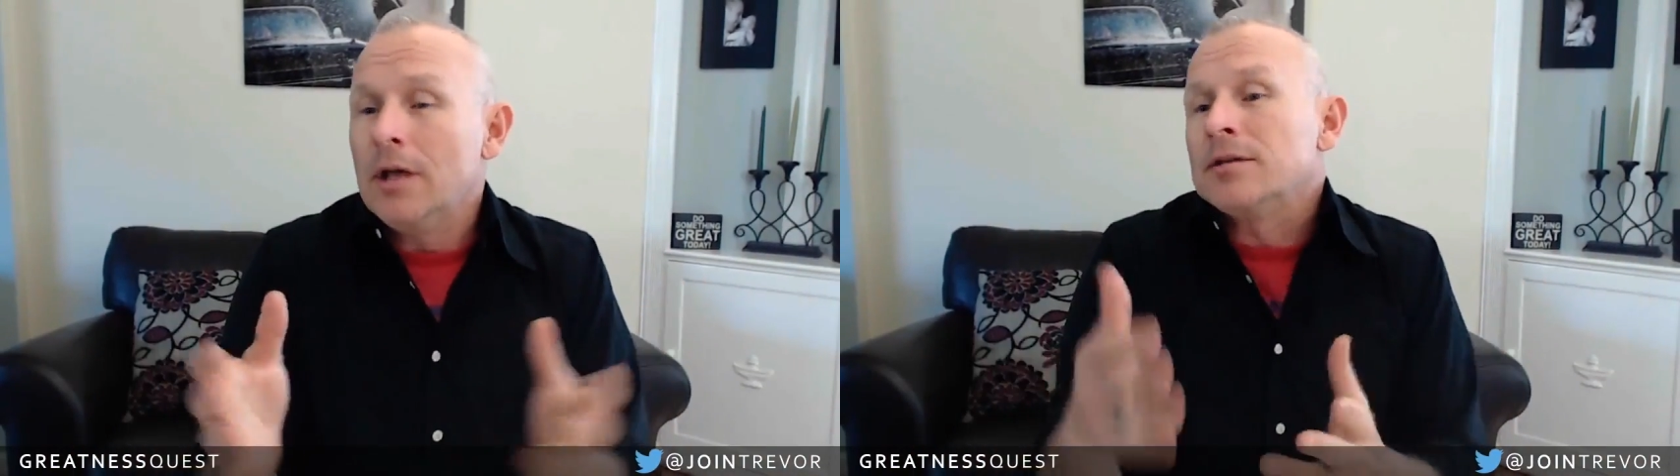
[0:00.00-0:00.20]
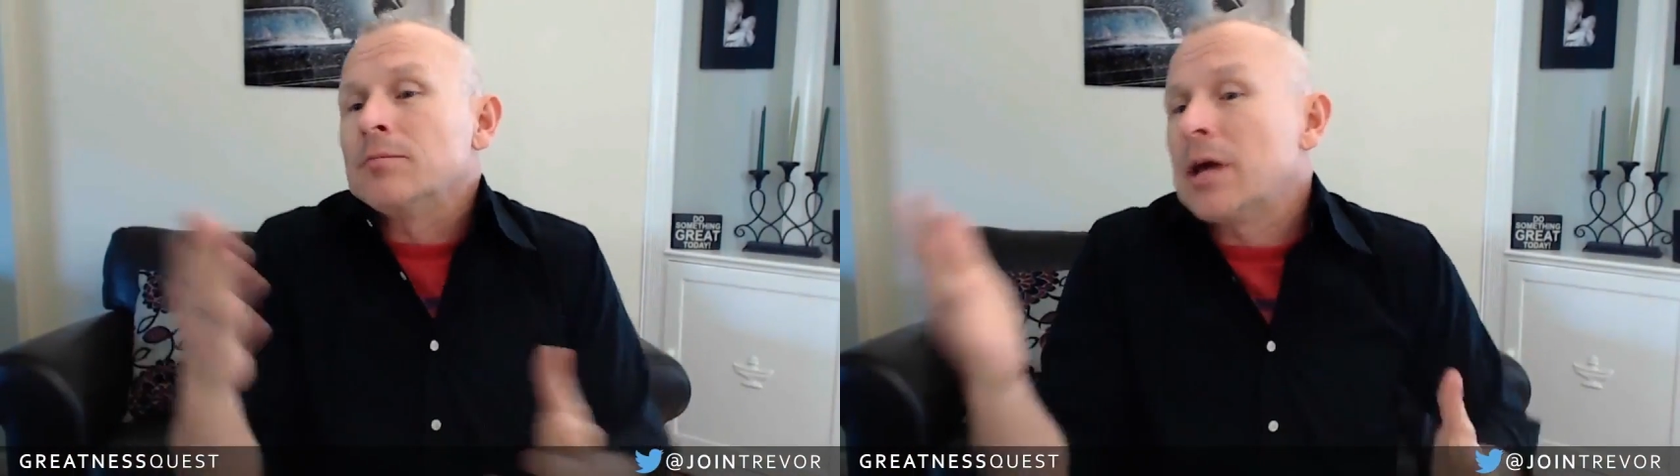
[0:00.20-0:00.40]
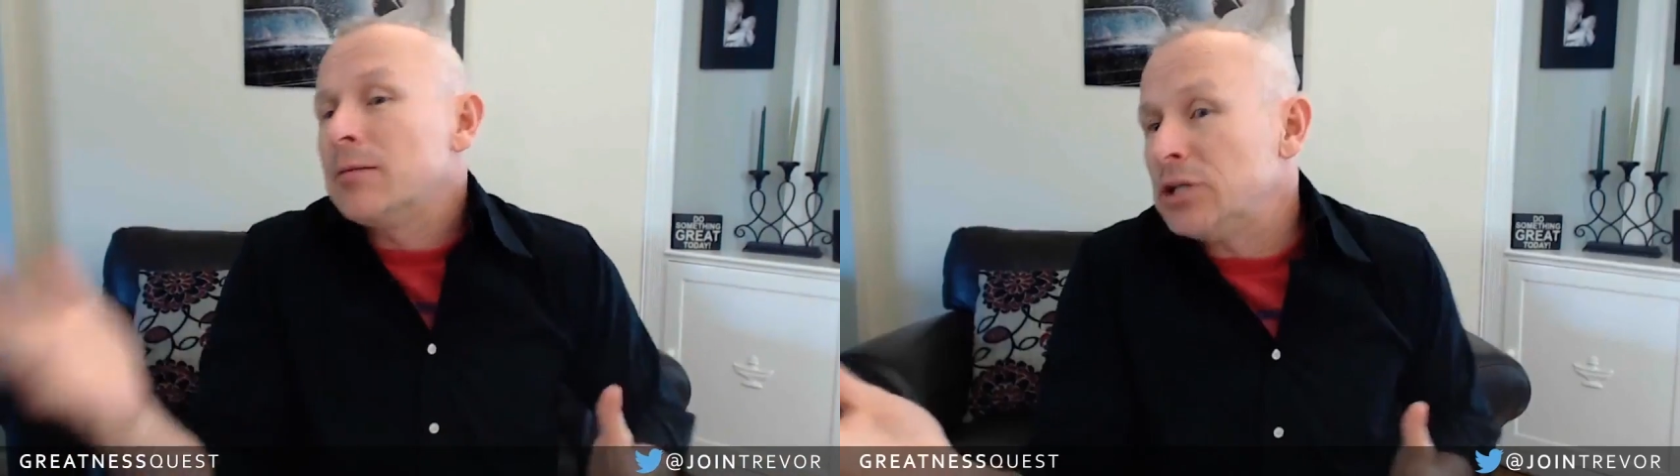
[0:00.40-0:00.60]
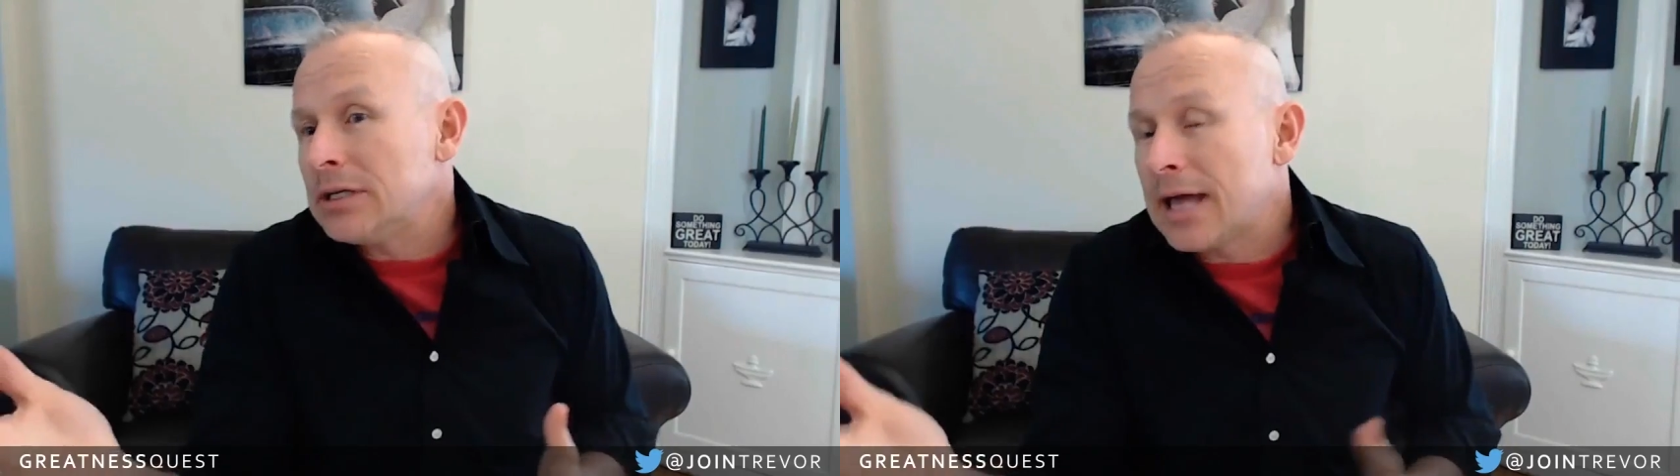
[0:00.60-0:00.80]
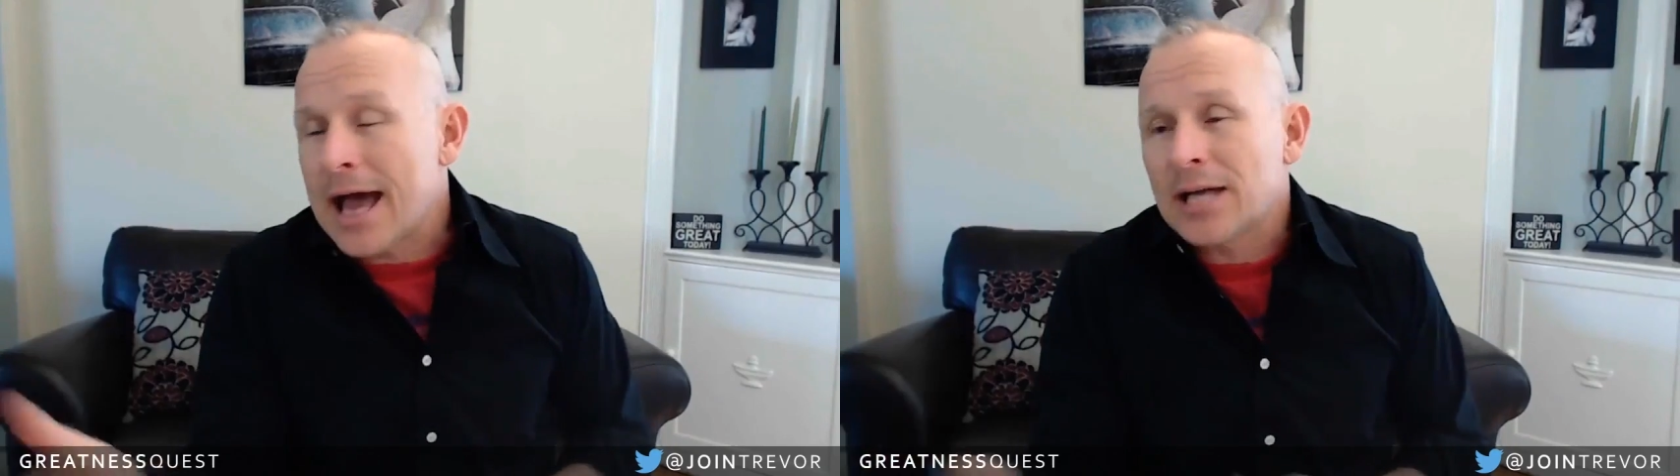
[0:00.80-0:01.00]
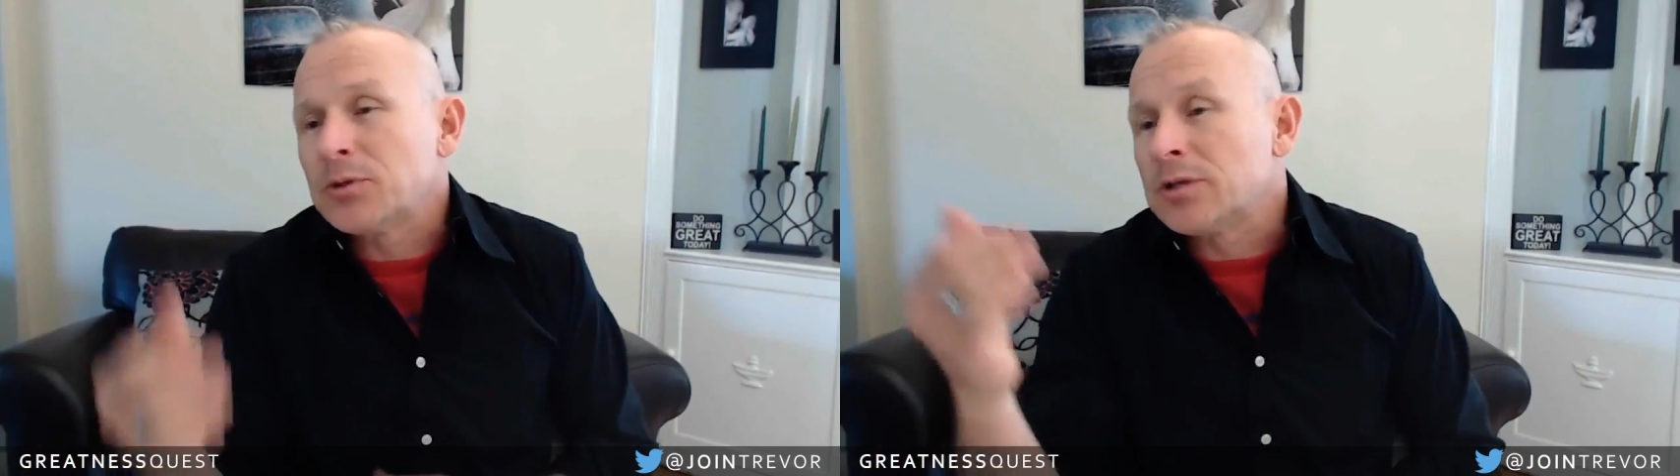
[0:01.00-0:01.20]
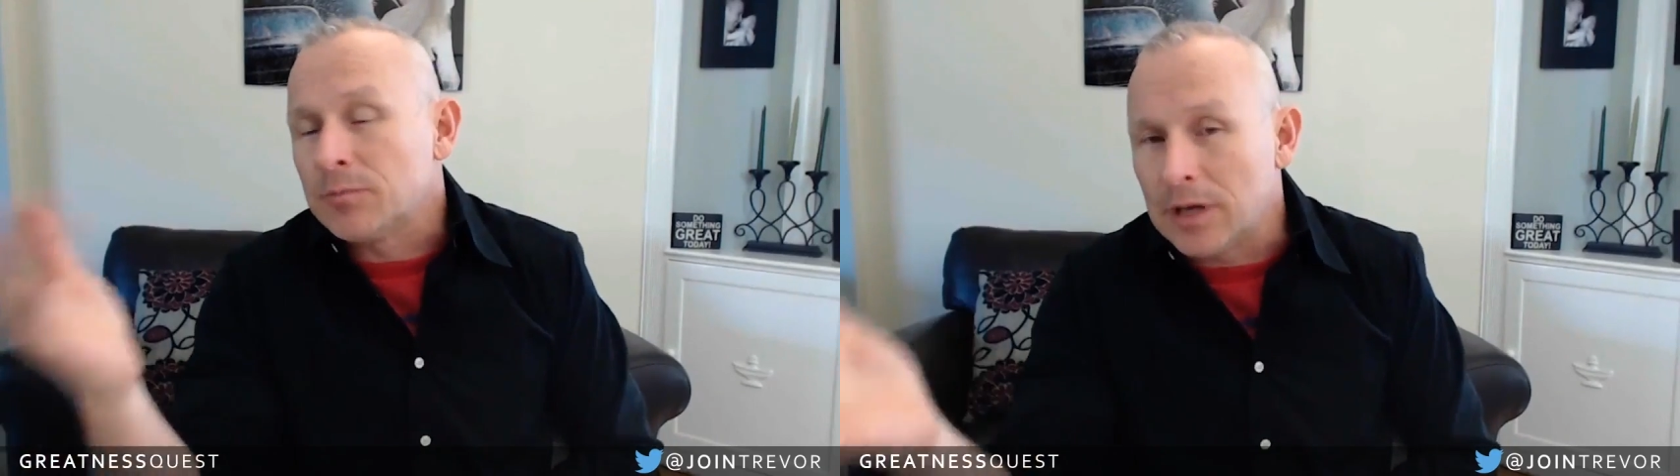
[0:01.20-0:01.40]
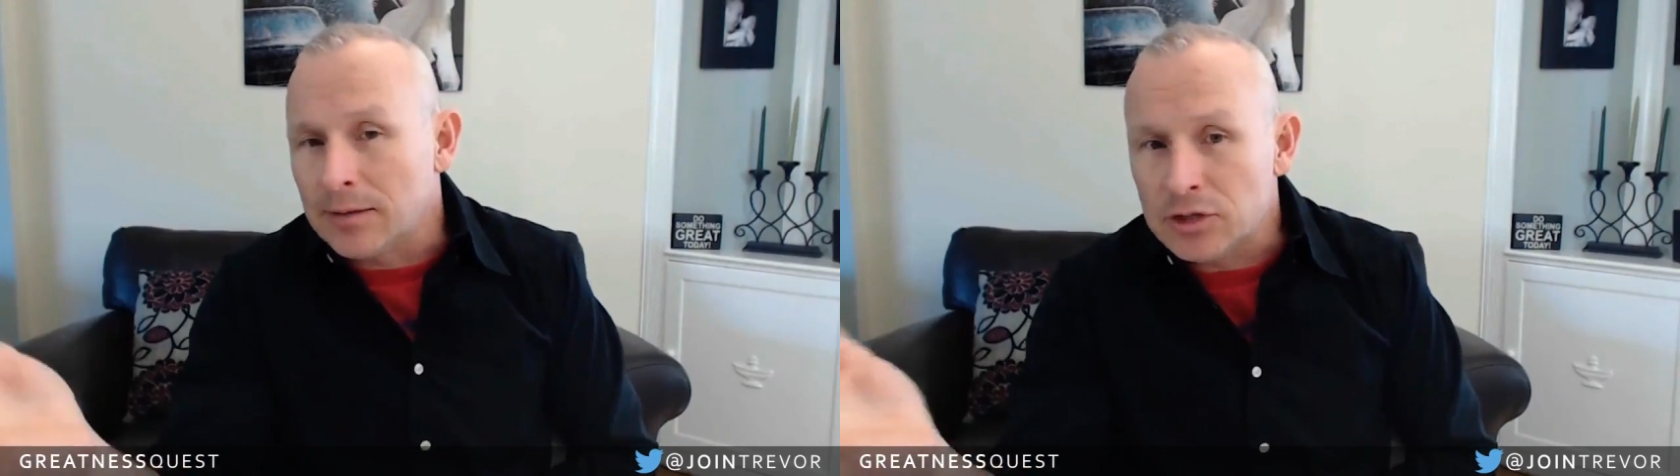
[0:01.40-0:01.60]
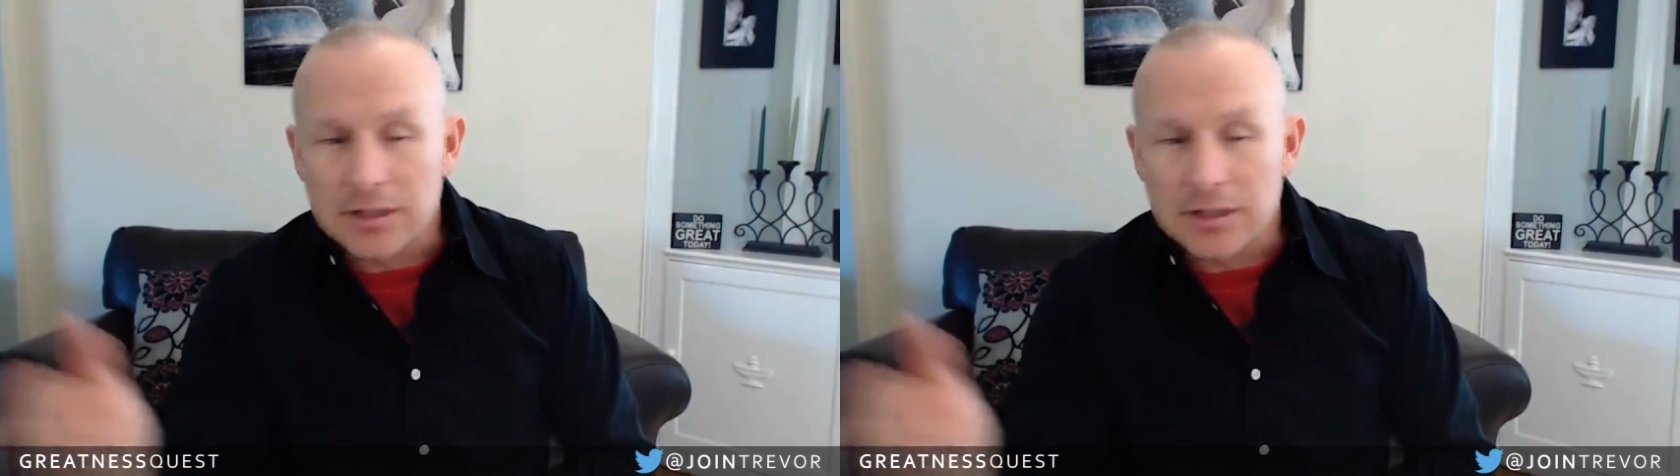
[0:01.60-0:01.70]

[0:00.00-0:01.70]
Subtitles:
Sometimes you need the aspirin, sometimes you